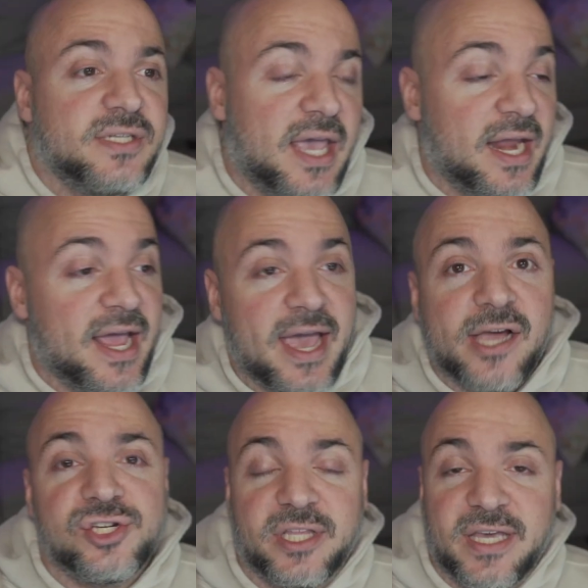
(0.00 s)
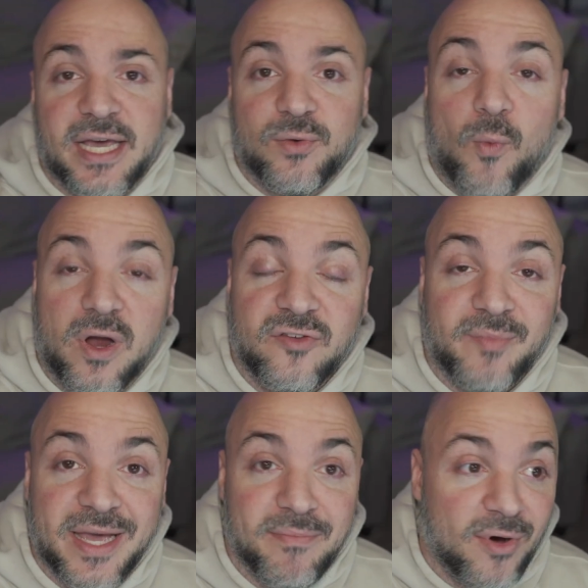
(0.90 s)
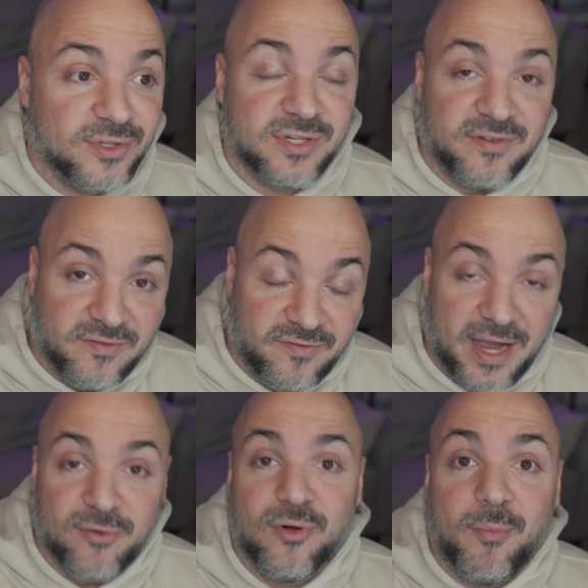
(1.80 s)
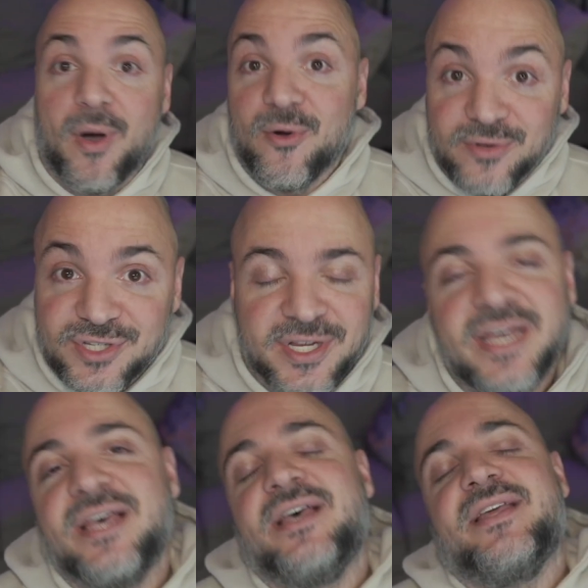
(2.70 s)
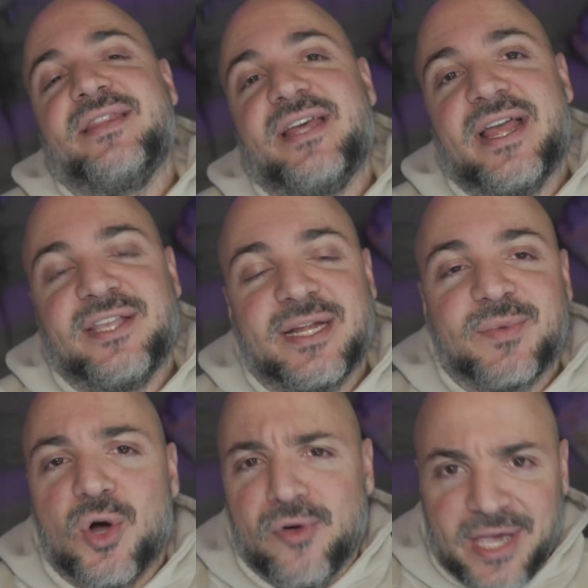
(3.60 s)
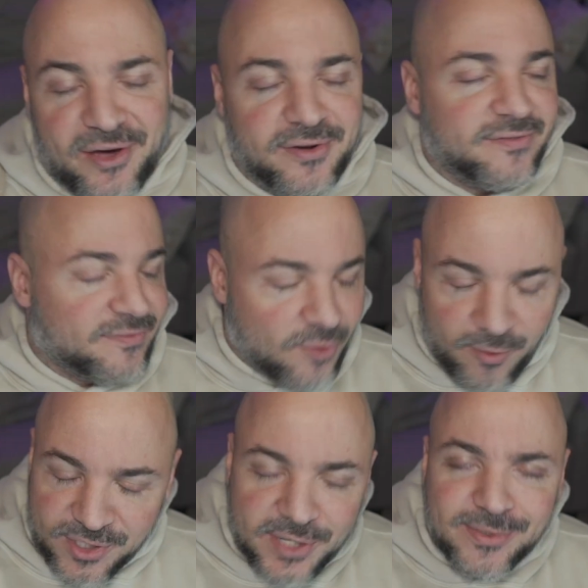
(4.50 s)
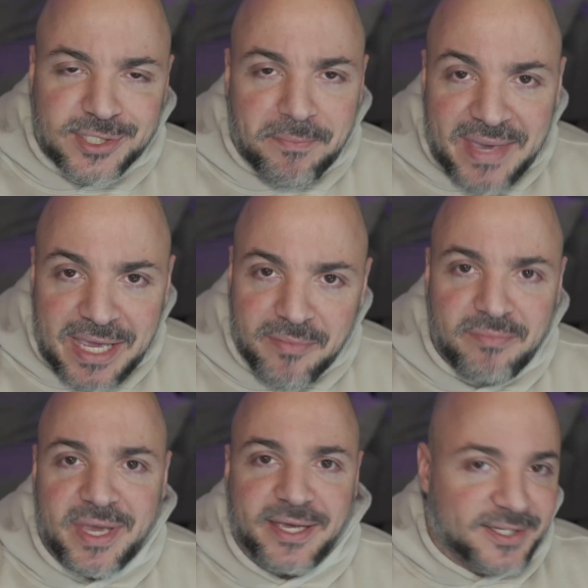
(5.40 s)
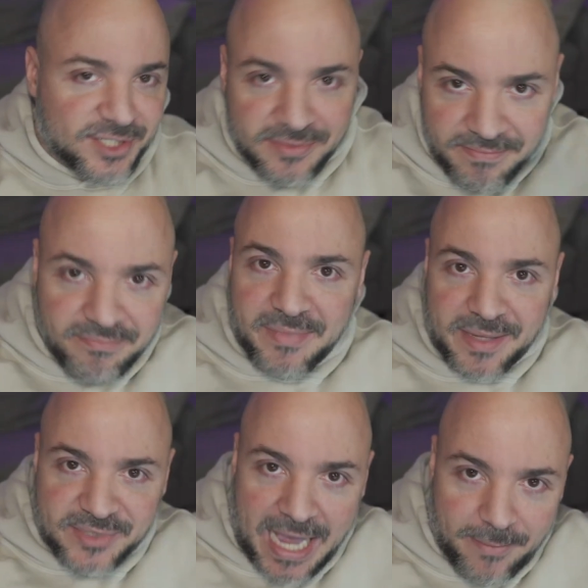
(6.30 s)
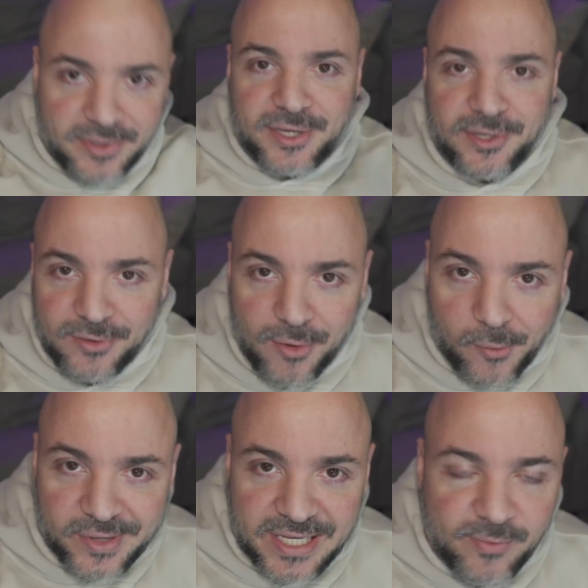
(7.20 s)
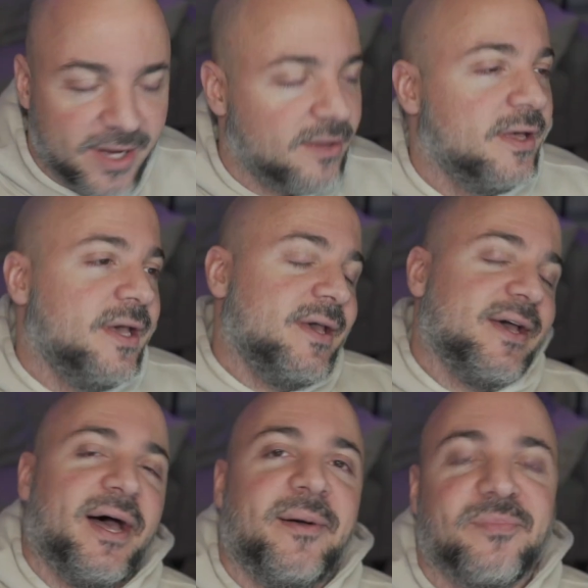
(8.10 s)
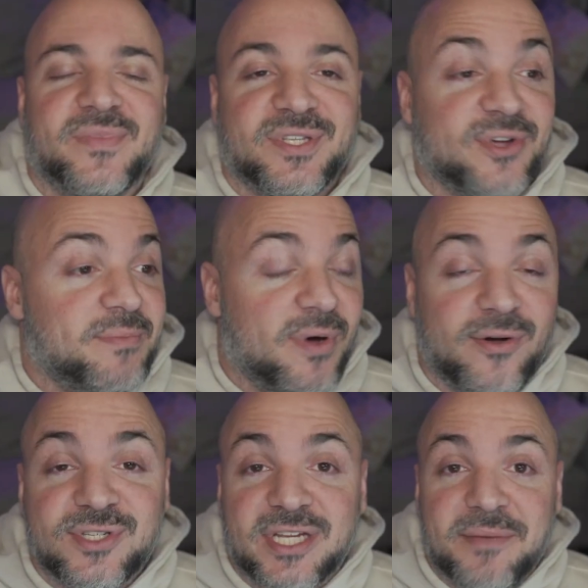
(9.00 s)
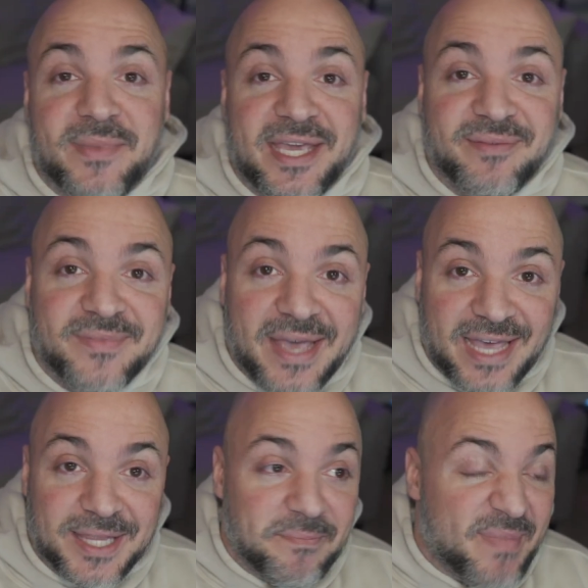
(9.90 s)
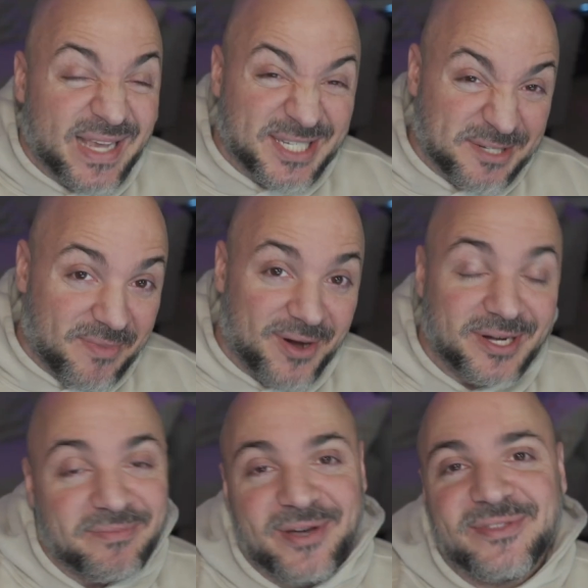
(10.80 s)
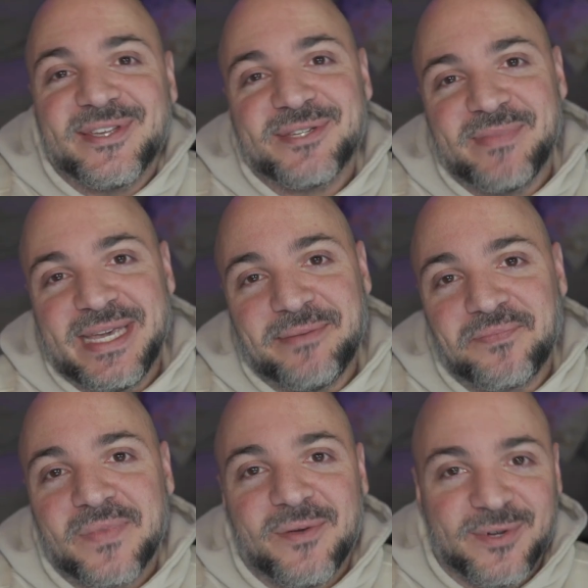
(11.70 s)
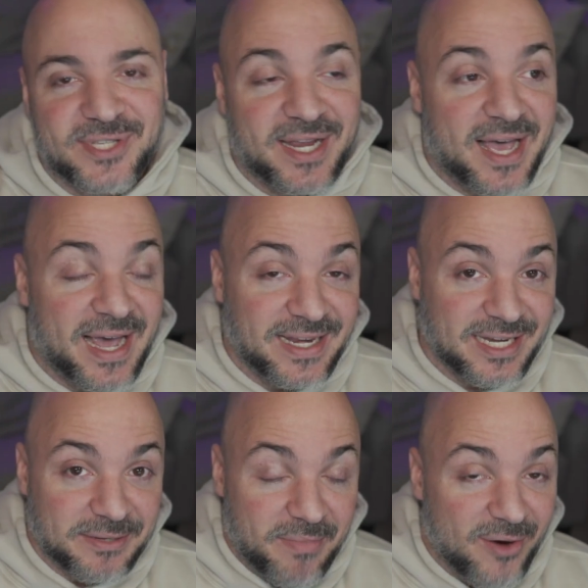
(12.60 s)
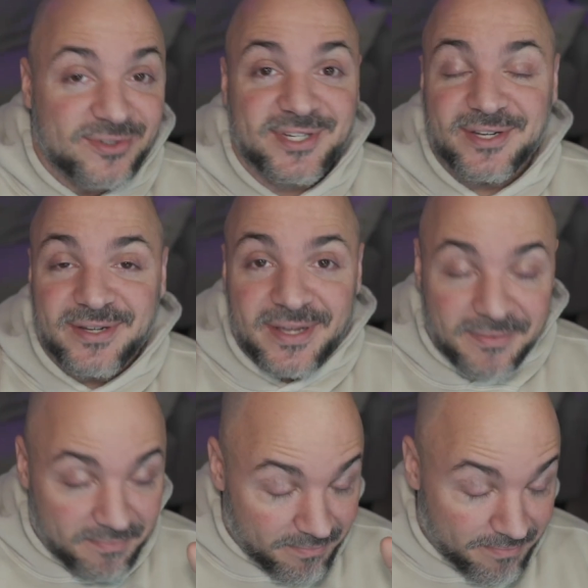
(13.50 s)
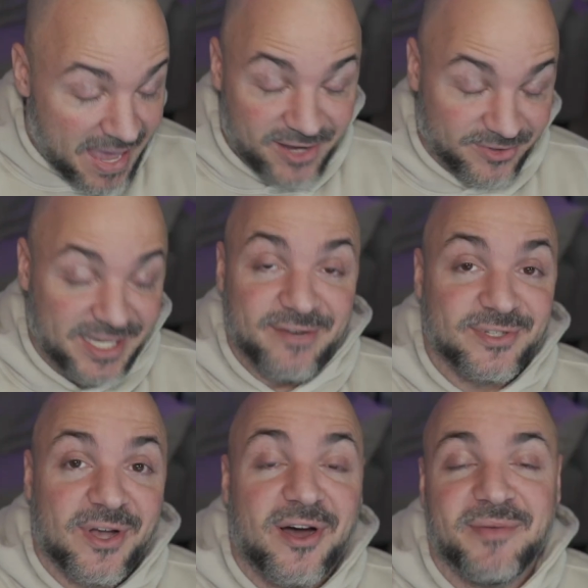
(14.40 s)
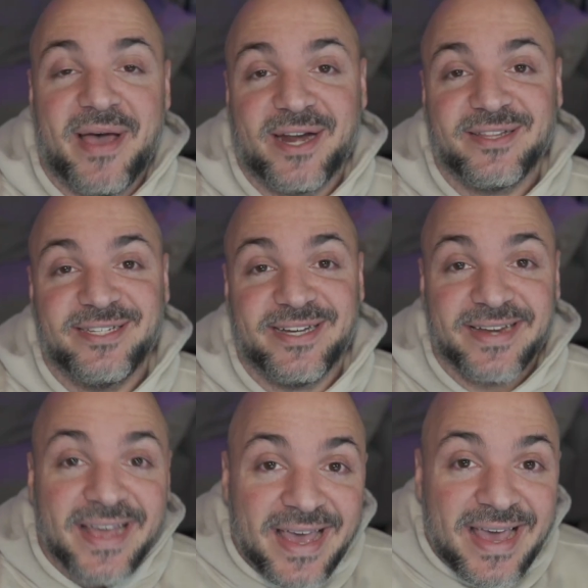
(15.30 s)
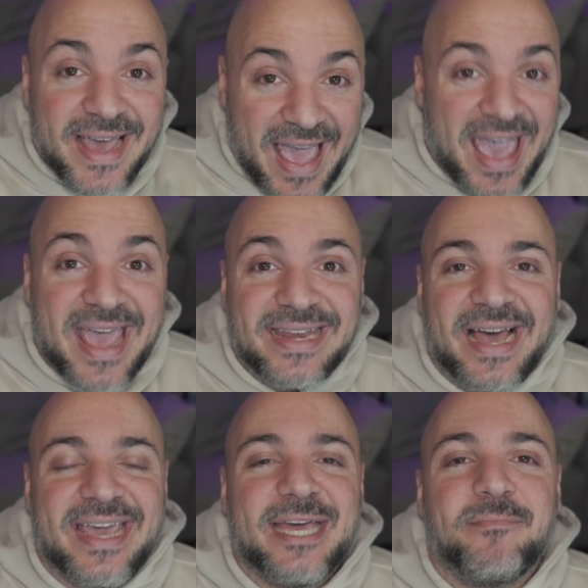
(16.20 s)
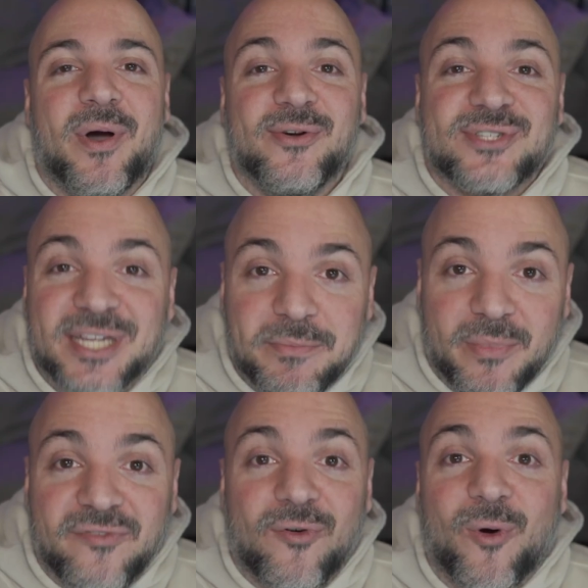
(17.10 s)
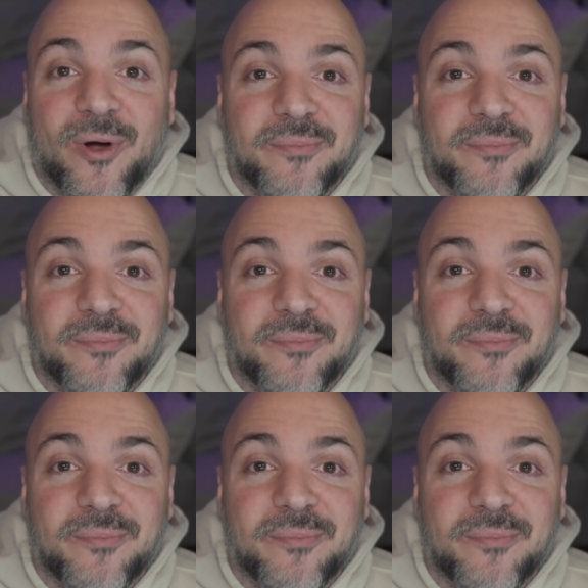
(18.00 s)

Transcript: and I actually had one of my most viral posts that ended up going out. Of course, it was a meme because memes happen to do really well. So I posted a meme, and the best part about this meme was that I didn't post it manually, it was automatically done, and I had posted it before.